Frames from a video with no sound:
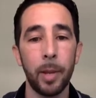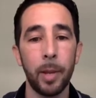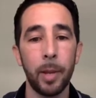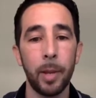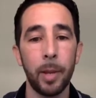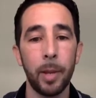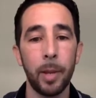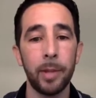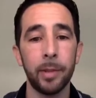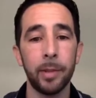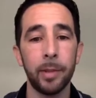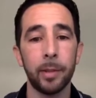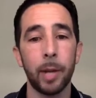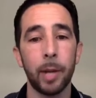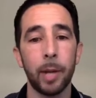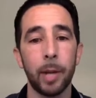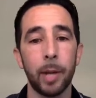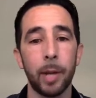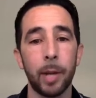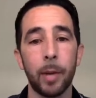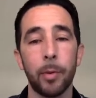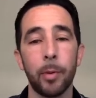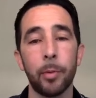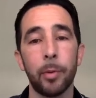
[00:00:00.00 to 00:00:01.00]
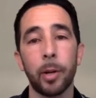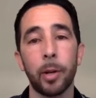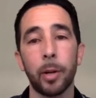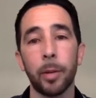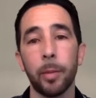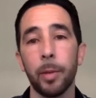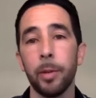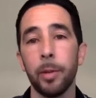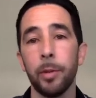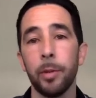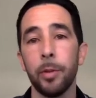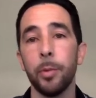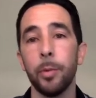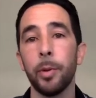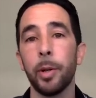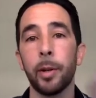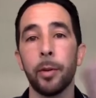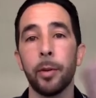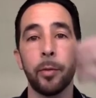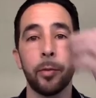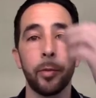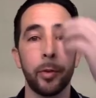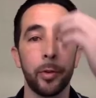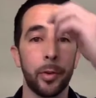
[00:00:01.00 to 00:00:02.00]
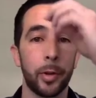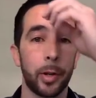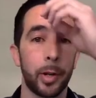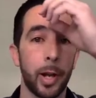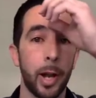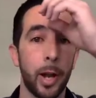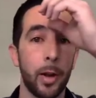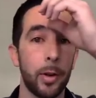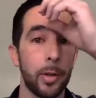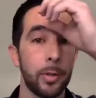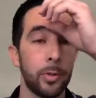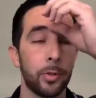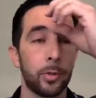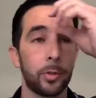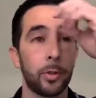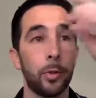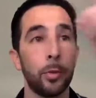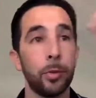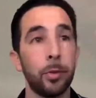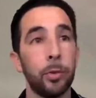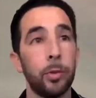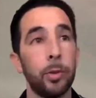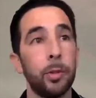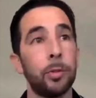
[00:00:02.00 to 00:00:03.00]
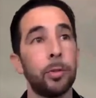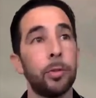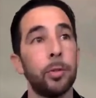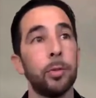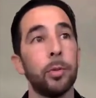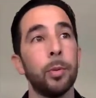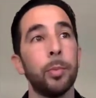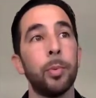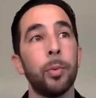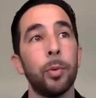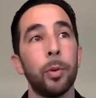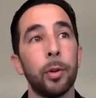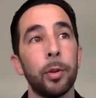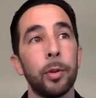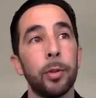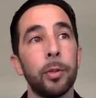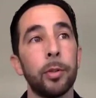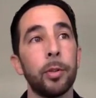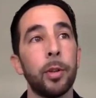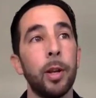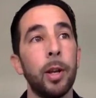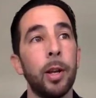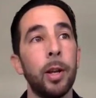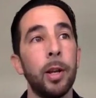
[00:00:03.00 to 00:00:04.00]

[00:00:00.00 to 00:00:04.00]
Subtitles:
Basically, what I would recommend doing for your account is just go through these 2 reports.